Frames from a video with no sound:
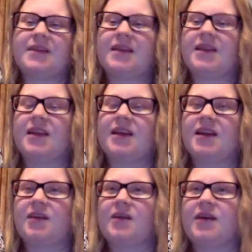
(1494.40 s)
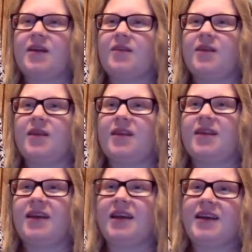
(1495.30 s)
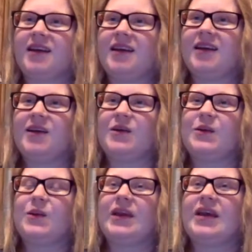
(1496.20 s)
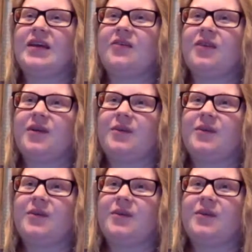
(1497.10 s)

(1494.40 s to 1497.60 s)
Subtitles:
That's exactly how my husband is. Like, we have